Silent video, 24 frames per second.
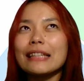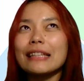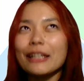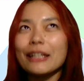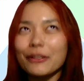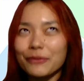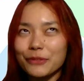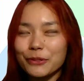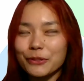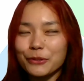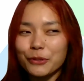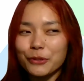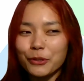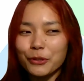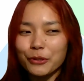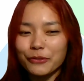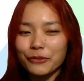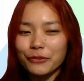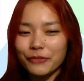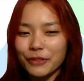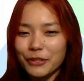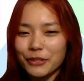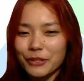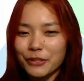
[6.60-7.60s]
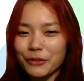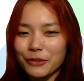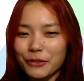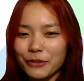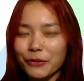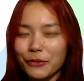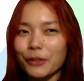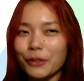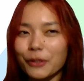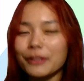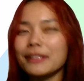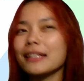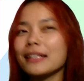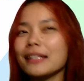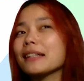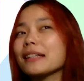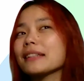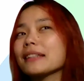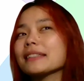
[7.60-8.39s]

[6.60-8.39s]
love to know, first of all,